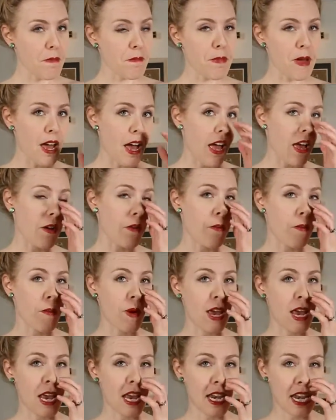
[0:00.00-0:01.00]
but
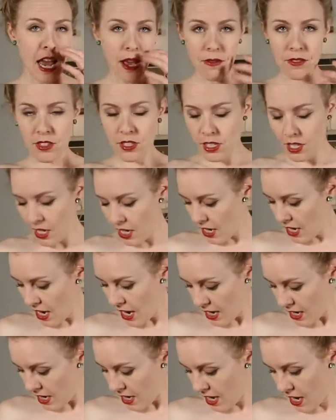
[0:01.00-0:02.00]
when I was looking
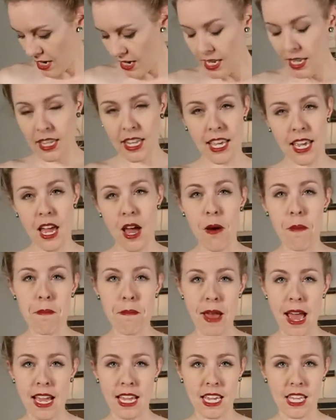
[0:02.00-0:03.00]
at it, I didn't like how
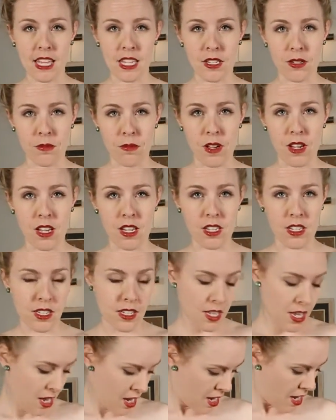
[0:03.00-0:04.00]
baggy this was.